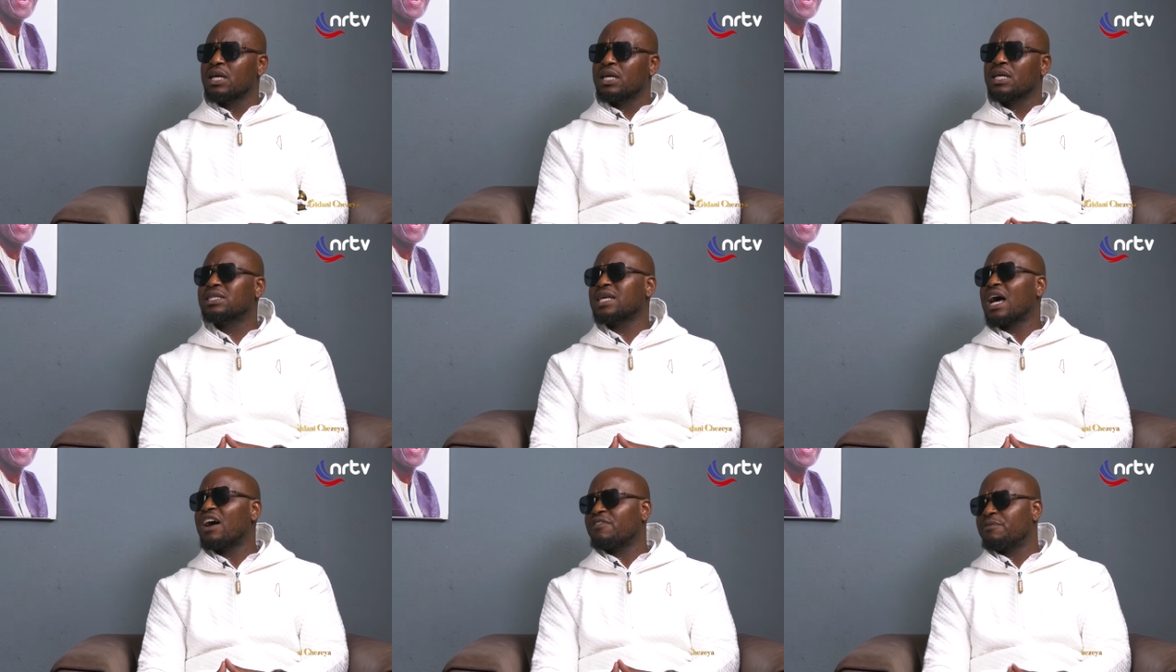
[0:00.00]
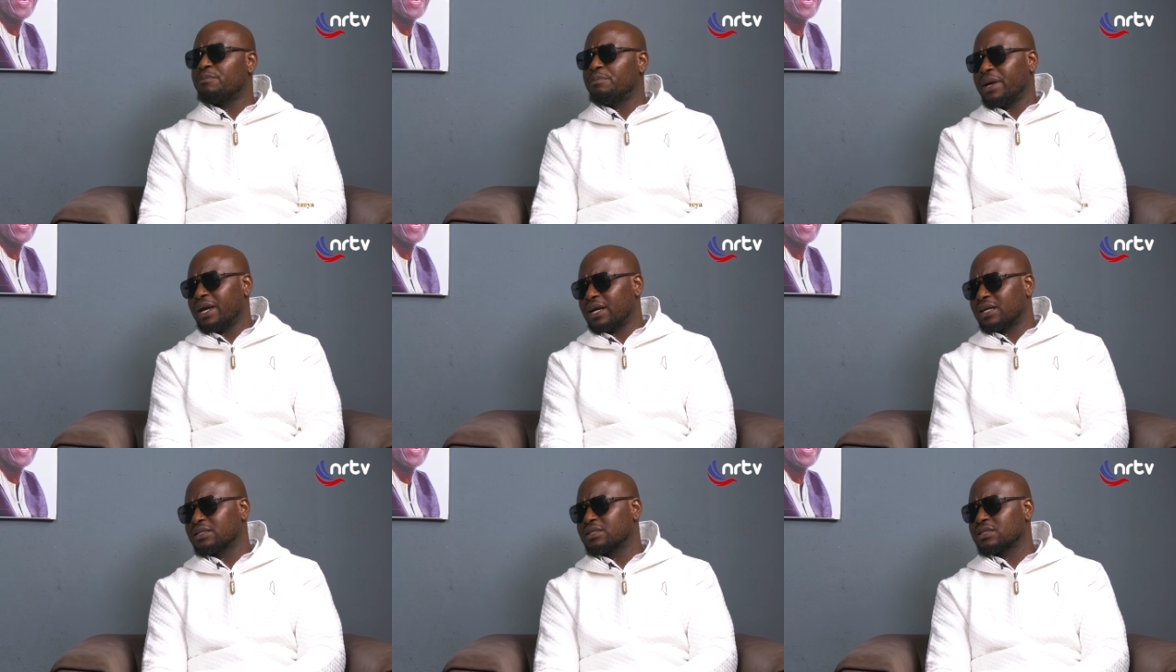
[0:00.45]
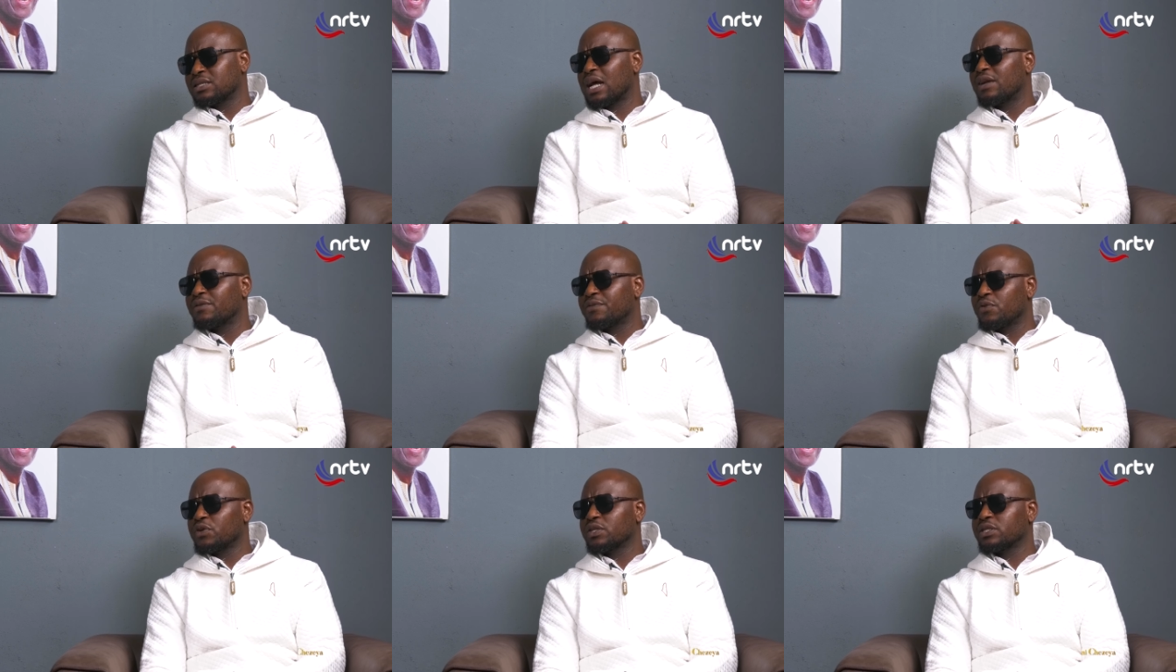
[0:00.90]
is half baked.
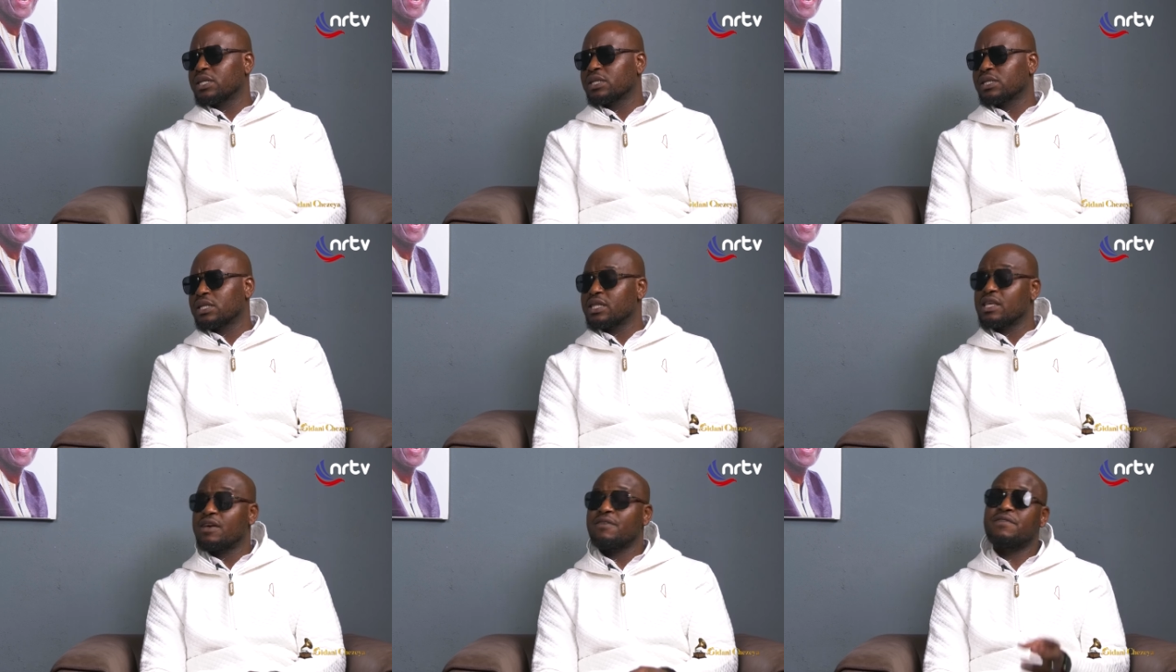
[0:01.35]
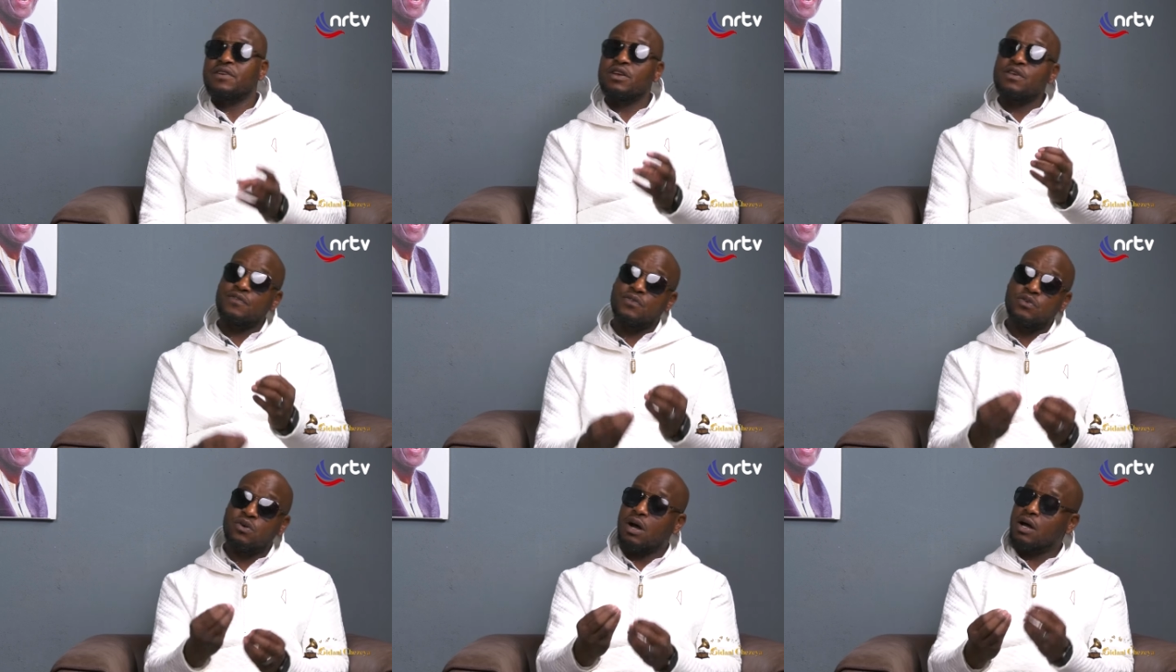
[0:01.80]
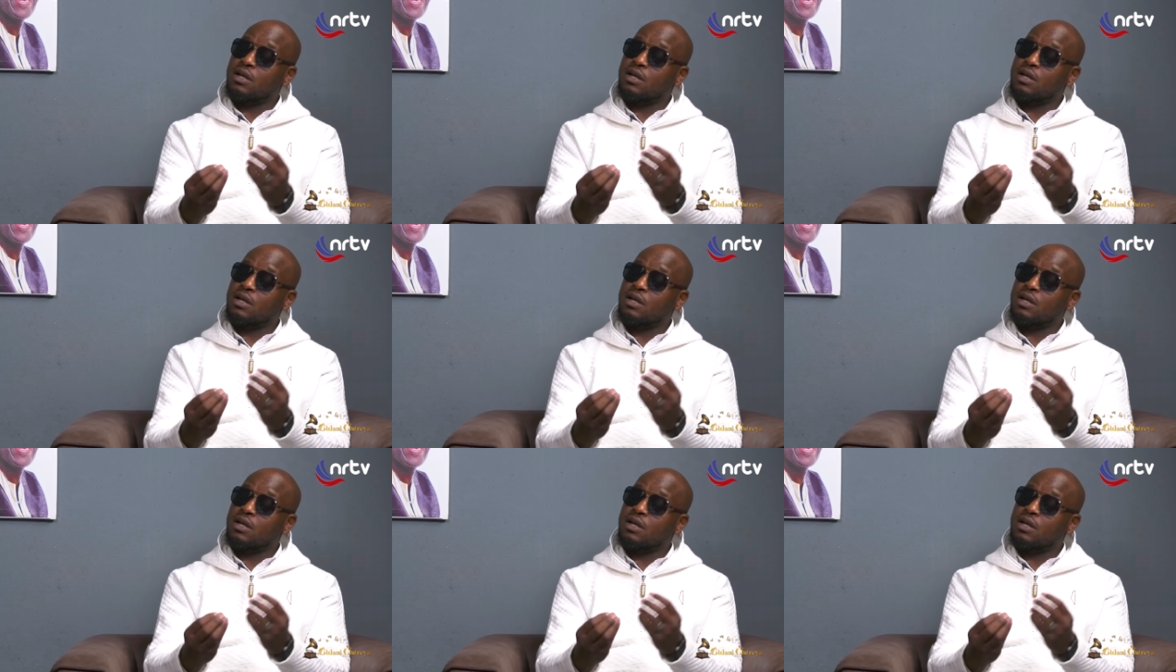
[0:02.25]
Unfortunately, there are very few